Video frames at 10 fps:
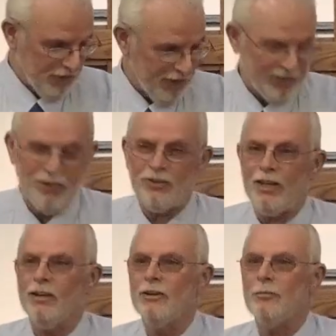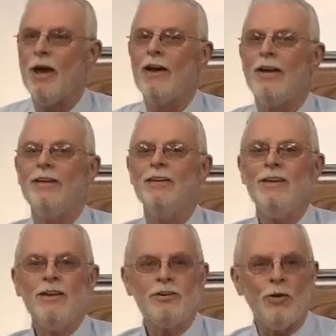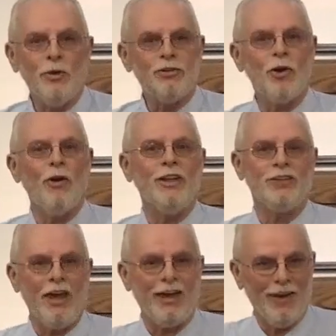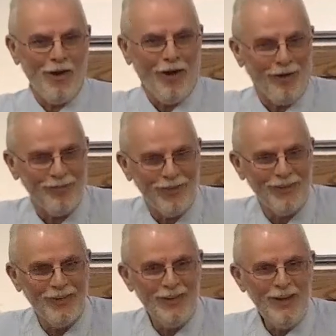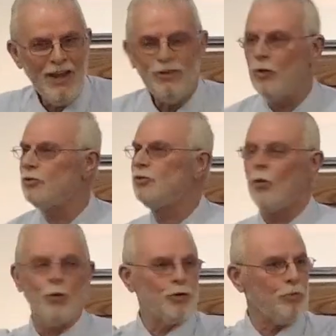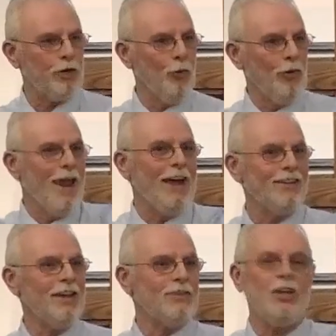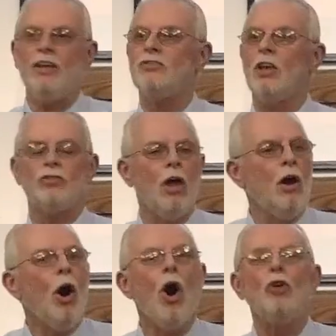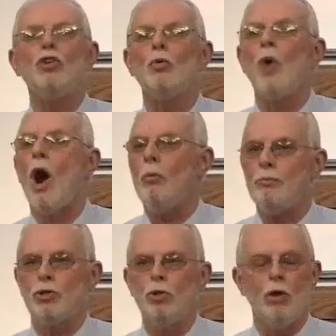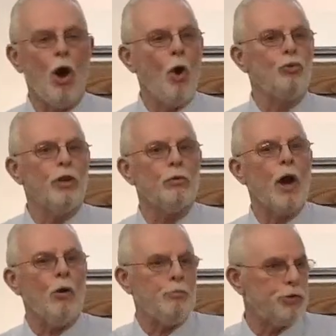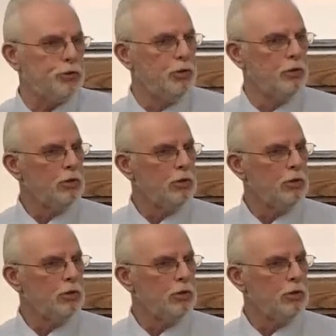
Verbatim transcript: I didn't think nothing about it till we started taking off. And those doors were going like this. He says, "Hold the ropes, hold the ropes."